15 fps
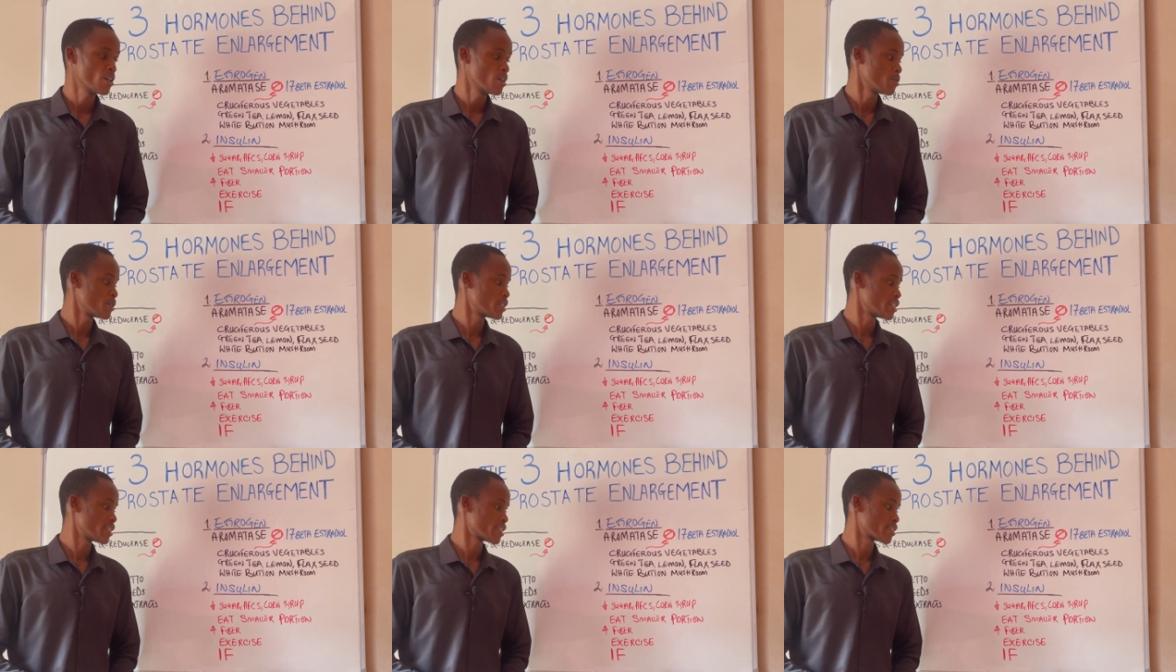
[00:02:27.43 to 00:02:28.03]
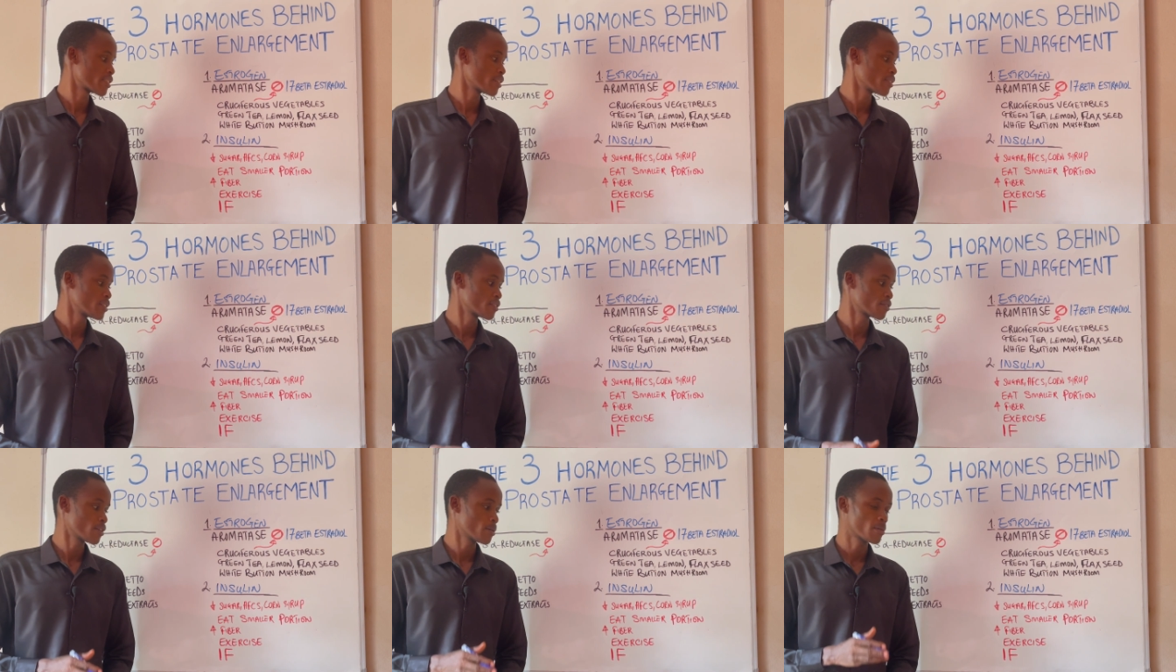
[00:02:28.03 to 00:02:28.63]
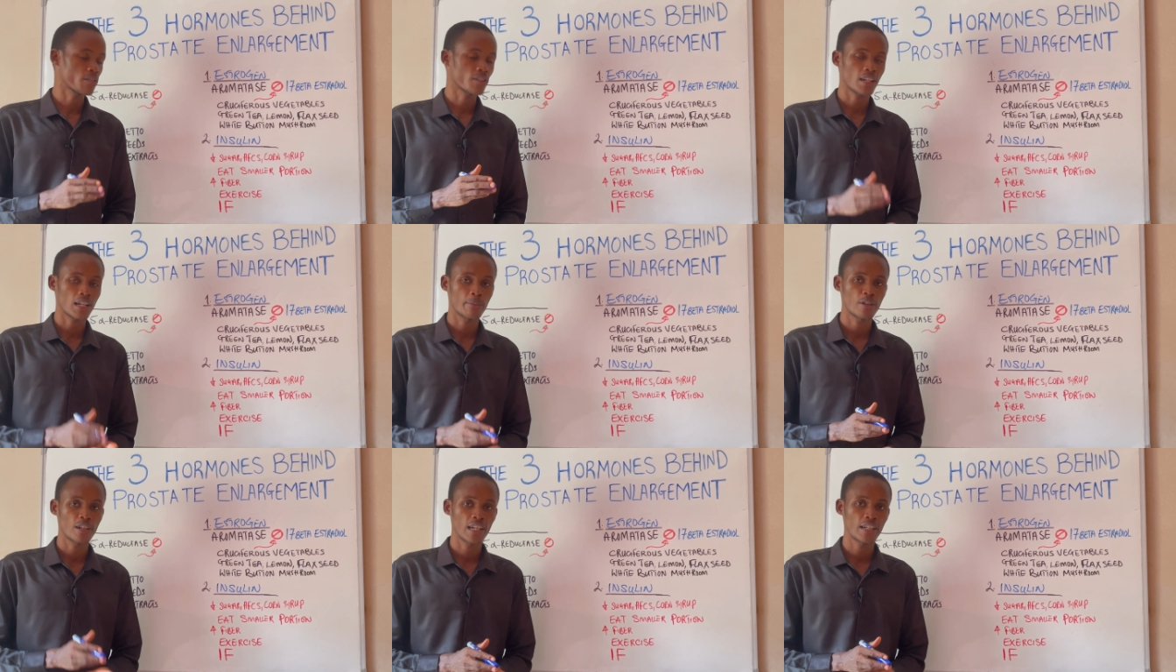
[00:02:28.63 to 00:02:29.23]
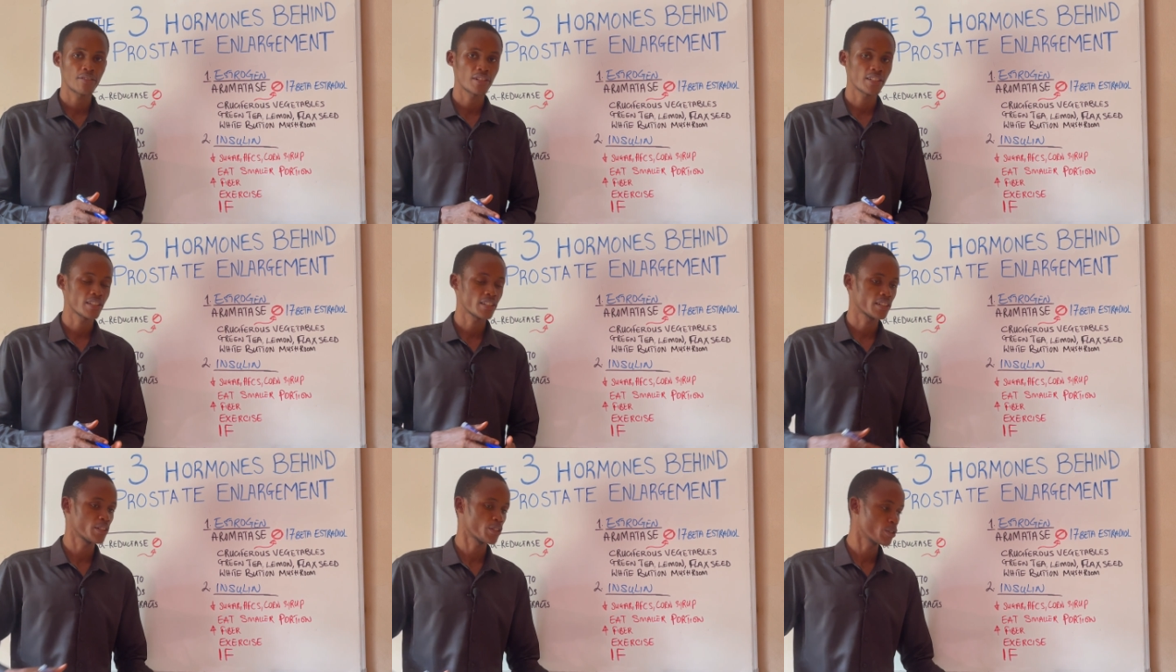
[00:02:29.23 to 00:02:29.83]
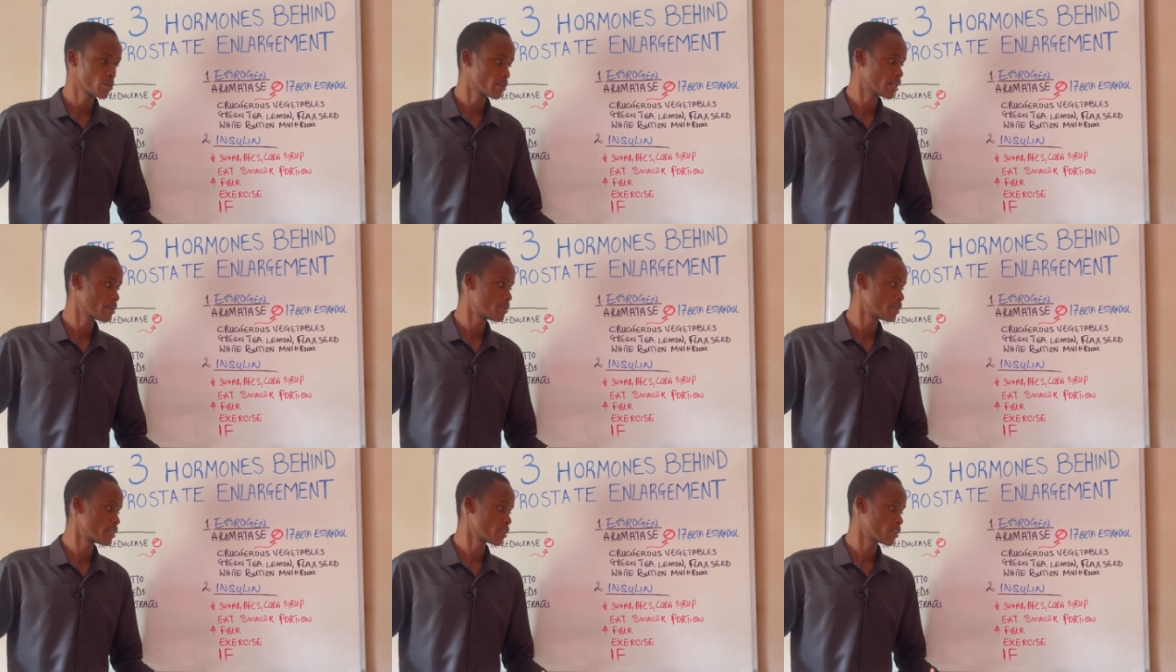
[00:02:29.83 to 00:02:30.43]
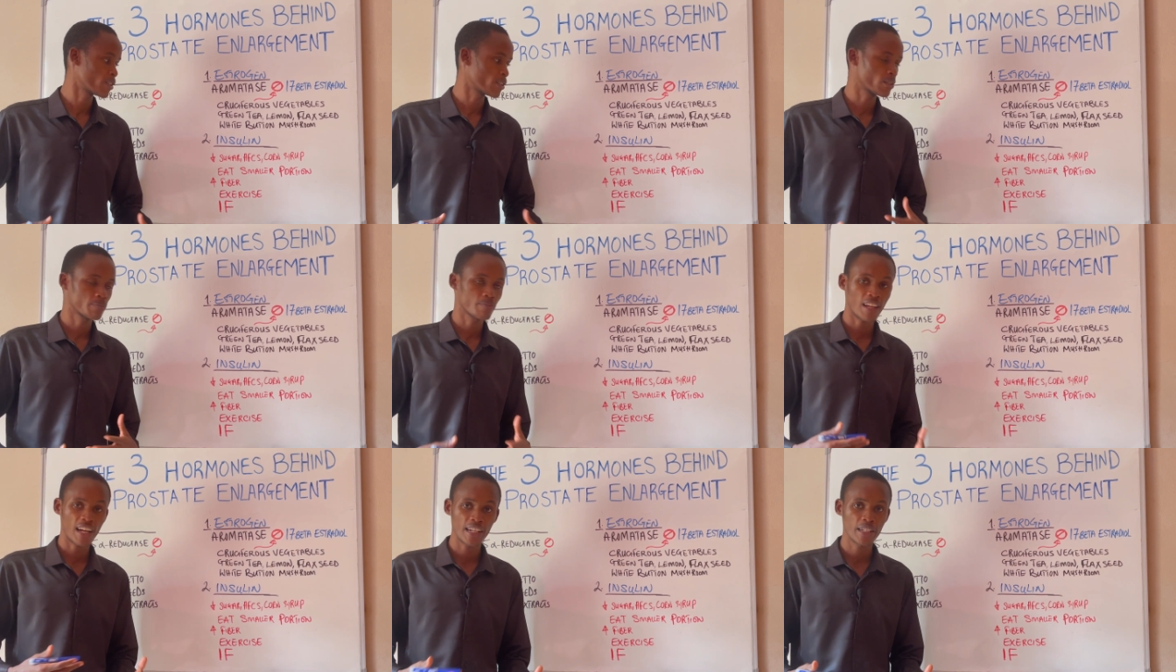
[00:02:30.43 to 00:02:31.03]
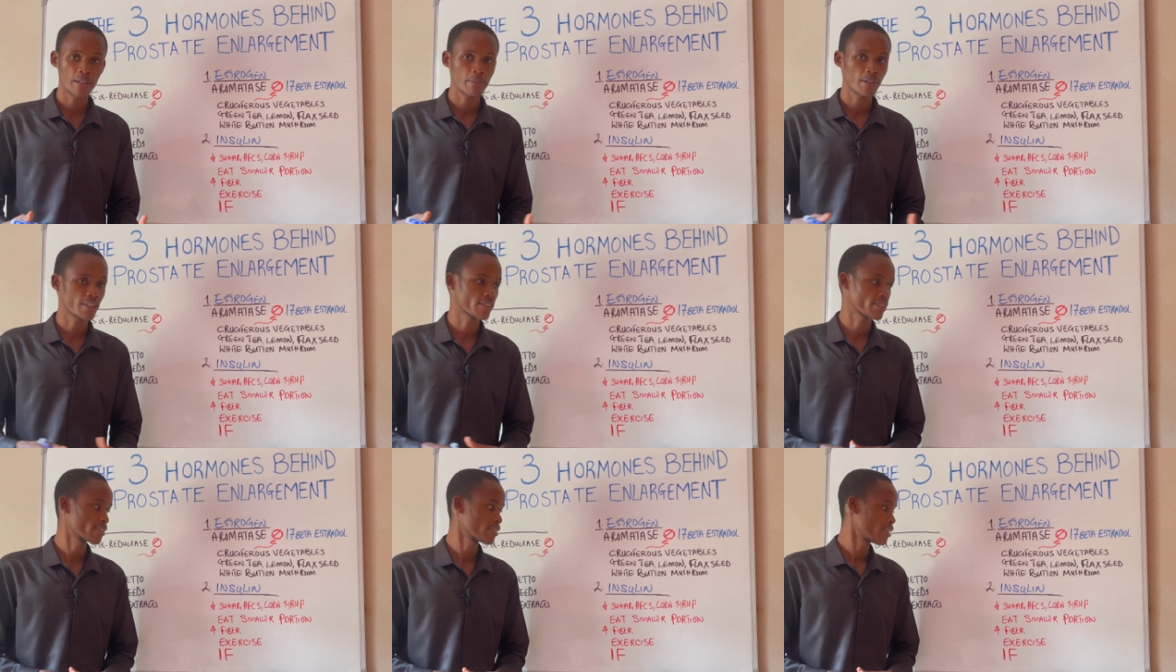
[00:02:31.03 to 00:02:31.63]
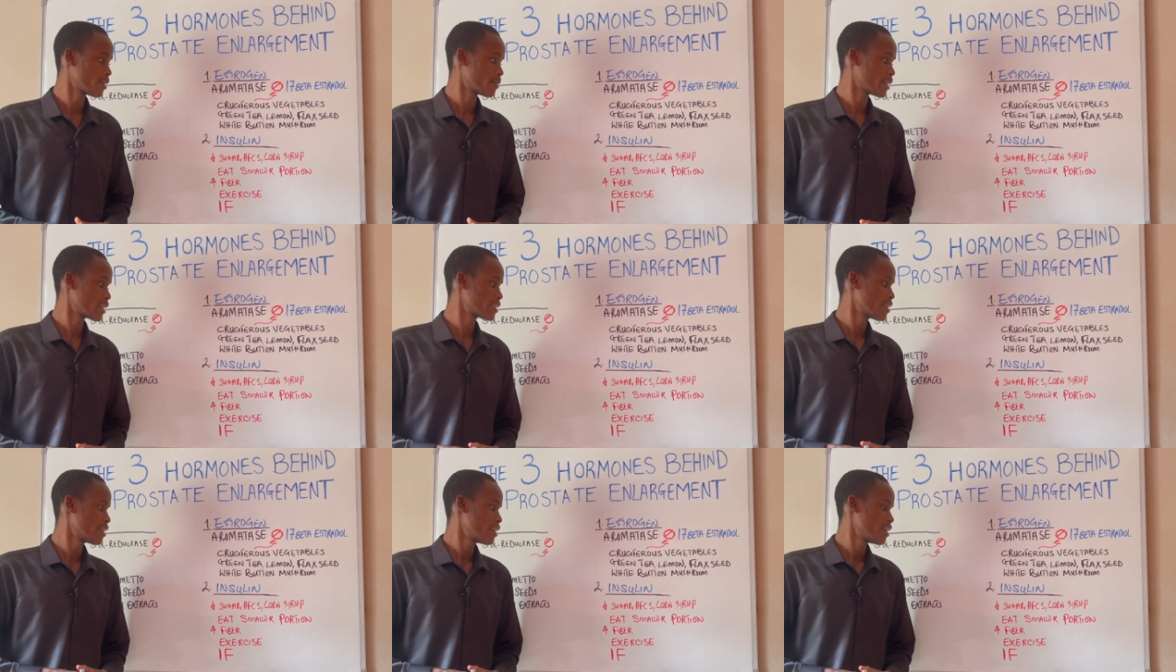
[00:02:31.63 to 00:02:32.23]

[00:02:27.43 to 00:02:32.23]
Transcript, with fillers: which is a storage form of carbohydrate in human beings or animals. All right.